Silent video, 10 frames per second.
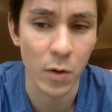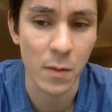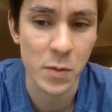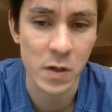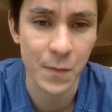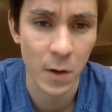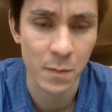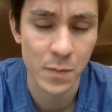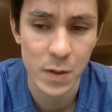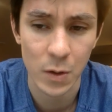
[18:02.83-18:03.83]
options for
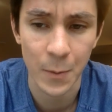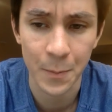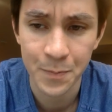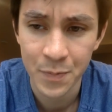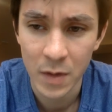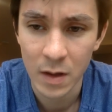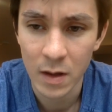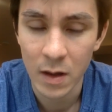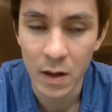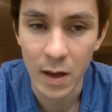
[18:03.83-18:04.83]
him. So,
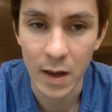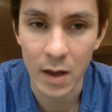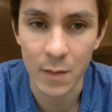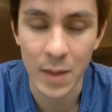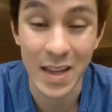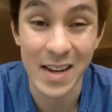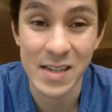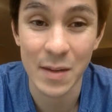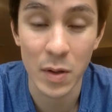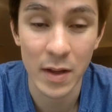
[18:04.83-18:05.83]
and then I
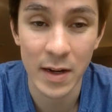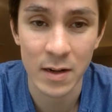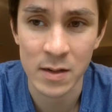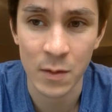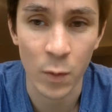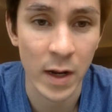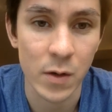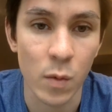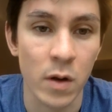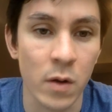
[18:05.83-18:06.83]
see players, and when I
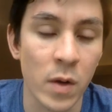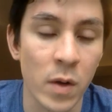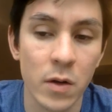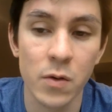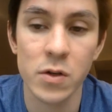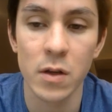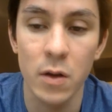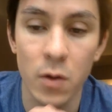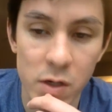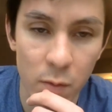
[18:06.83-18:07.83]
do one-on-one
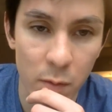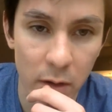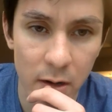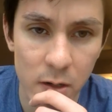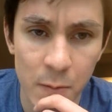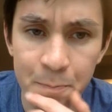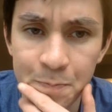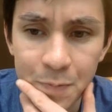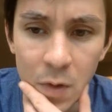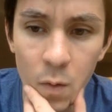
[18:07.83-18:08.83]
coaching with players,
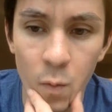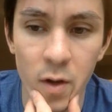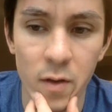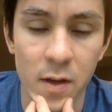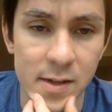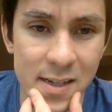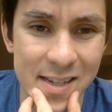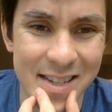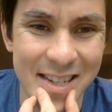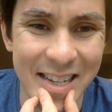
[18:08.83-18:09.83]
one of the things I
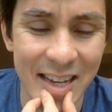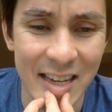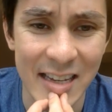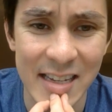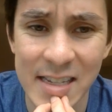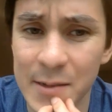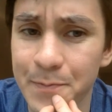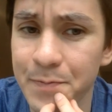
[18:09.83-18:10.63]
see is